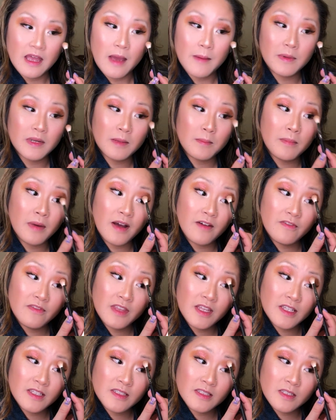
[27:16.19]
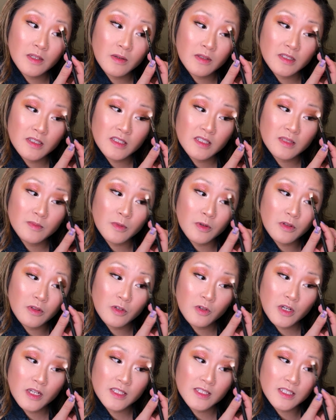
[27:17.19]
I'm gonna buff this so it's a smooth
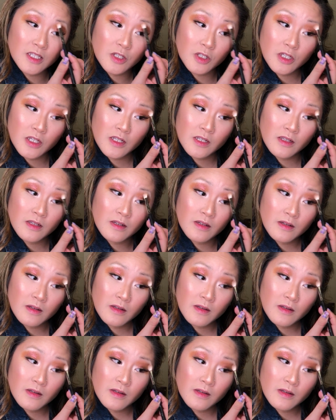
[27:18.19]
transition.